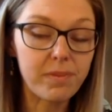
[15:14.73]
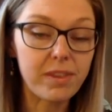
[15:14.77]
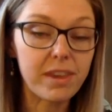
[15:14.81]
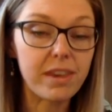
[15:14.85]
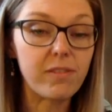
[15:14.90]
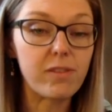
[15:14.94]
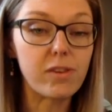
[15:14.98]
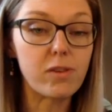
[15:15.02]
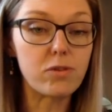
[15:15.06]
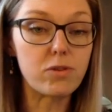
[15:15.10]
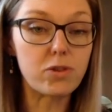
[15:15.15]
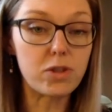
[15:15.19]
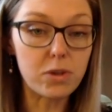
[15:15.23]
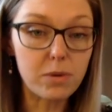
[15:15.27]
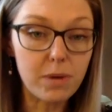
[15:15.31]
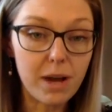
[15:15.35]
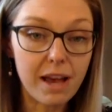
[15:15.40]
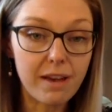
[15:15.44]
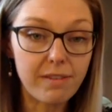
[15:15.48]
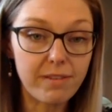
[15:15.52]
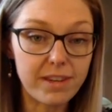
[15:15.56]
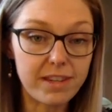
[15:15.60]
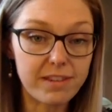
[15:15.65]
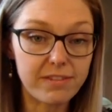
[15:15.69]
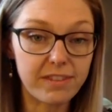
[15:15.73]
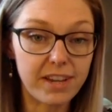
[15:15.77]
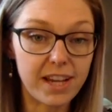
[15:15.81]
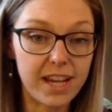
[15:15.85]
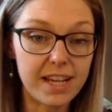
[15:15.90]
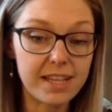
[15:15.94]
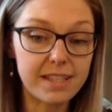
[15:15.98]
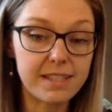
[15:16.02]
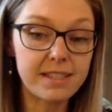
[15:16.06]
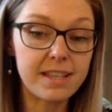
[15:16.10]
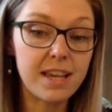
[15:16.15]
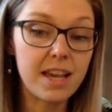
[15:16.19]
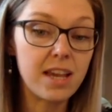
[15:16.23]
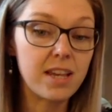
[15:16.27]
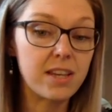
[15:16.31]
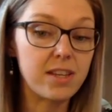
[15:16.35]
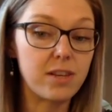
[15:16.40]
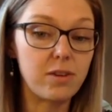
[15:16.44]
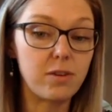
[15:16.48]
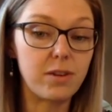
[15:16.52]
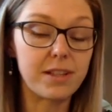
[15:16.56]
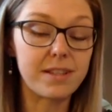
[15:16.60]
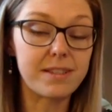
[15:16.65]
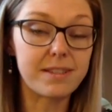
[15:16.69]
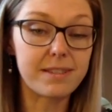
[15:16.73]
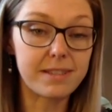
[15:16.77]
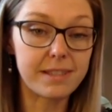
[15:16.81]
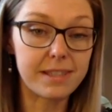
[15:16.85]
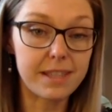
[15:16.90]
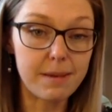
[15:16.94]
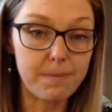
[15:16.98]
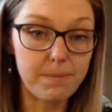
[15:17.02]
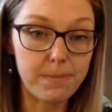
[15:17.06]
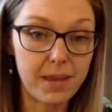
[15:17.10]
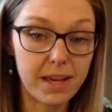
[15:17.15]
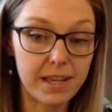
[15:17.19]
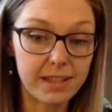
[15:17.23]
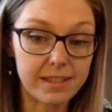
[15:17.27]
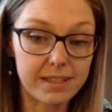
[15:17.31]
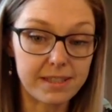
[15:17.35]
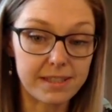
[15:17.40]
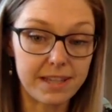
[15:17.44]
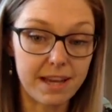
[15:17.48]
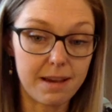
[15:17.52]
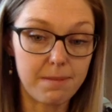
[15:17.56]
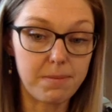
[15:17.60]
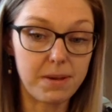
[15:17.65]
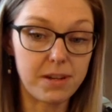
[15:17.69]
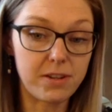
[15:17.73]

If you do have a device, you can skip that step